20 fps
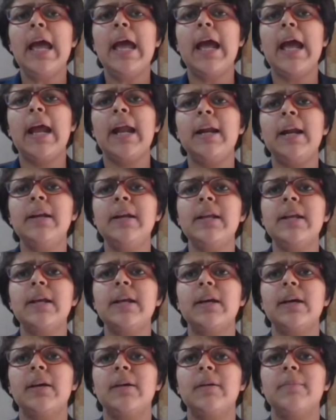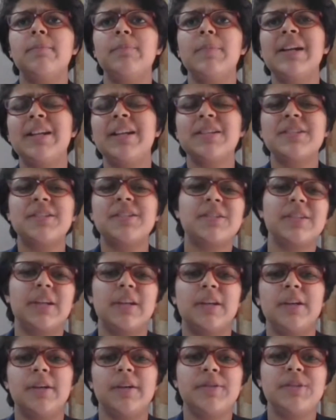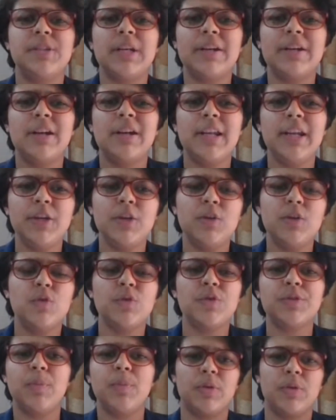and it is generally used,